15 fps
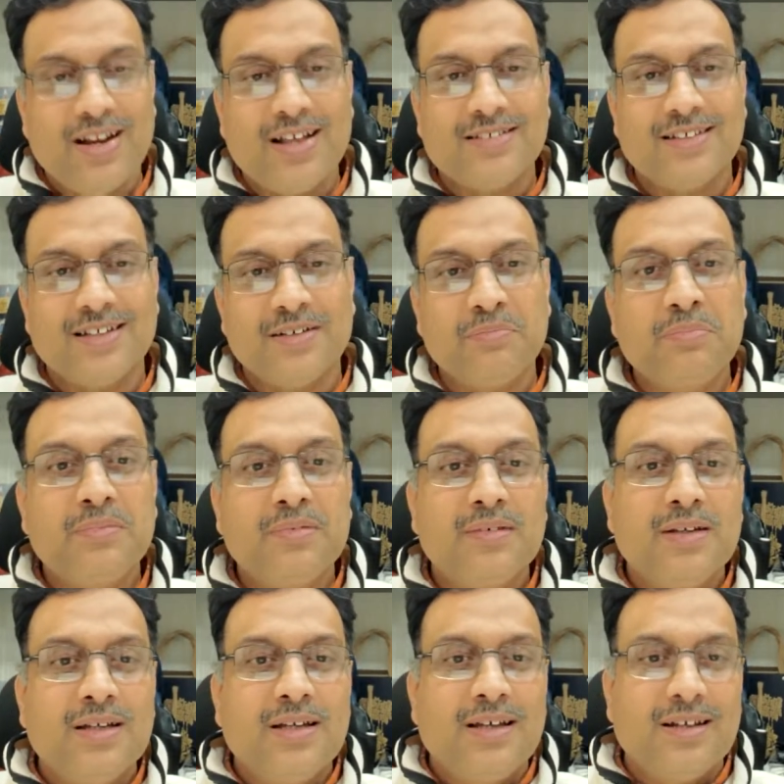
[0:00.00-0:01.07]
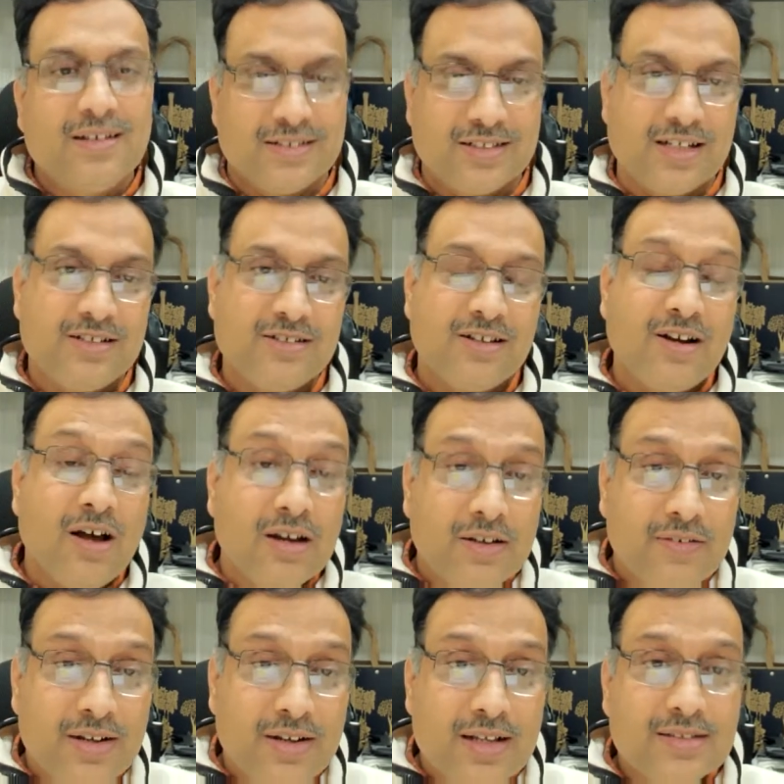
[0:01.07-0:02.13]
as a researcher or
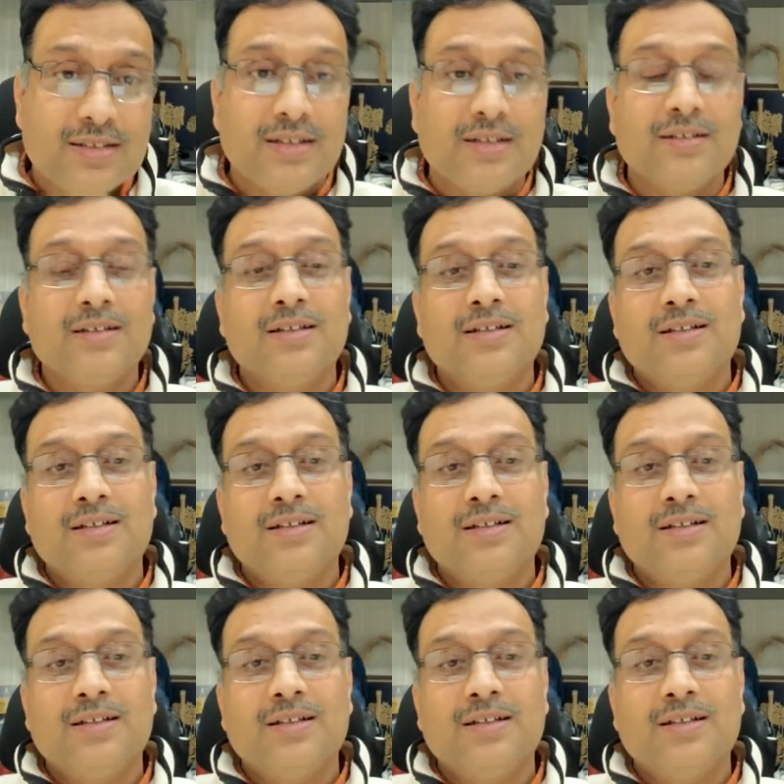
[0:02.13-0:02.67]
even as a